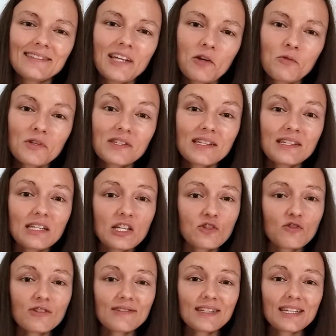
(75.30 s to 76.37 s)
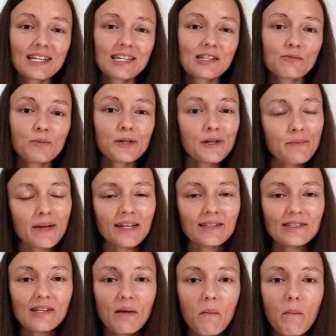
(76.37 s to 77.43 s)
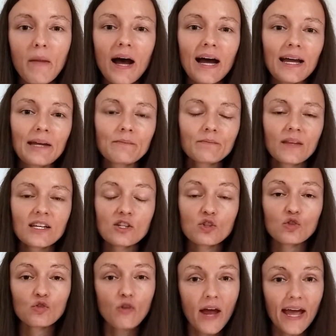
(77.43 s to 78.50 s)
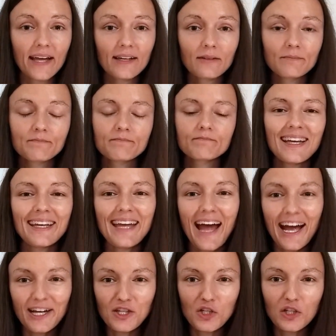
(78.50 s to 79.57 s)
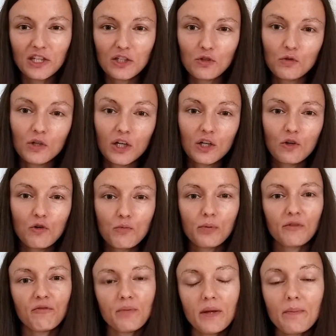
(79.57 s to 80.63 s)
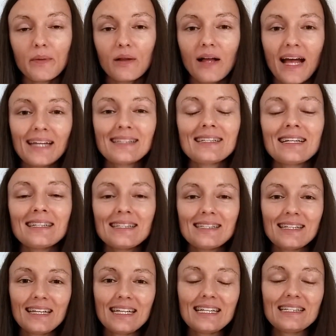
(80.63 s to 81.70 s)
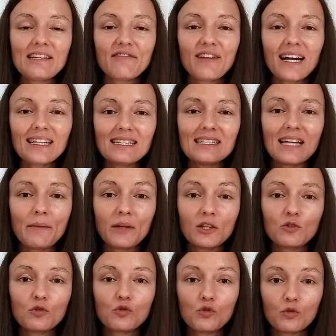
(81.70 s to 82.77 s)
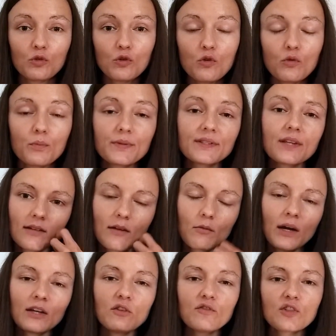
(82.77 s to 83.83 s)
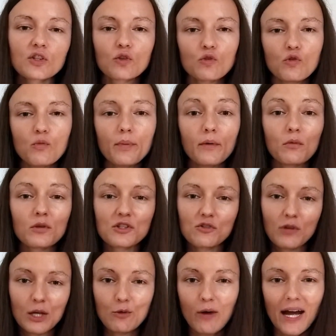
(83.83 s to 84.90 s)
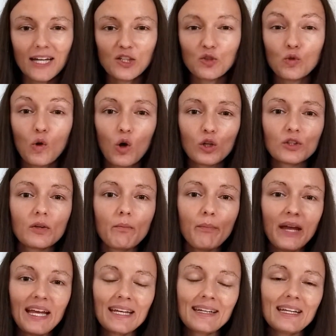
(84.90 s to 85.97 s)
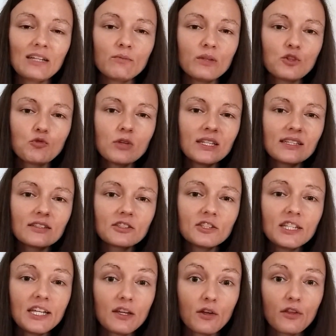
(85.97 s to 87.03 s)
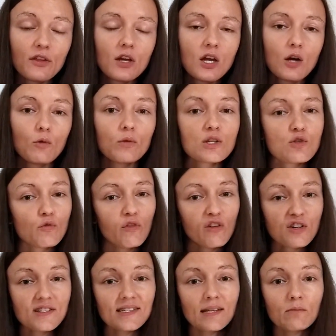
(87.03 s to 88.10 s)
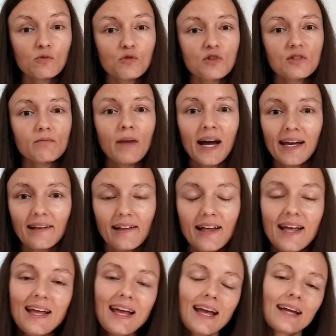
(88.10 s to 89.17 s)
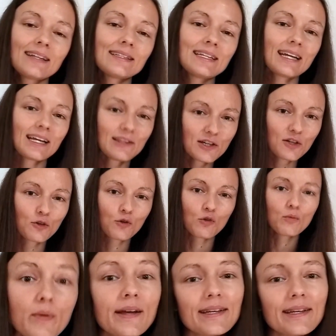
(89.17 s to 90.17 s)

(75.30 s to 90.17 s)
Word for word: there was this interesting experiment by Strack. He actually took a group of people and then he divided them into two groups. One of the group was required to hold a pen in between their teeth, which forced them to smile, and the other group,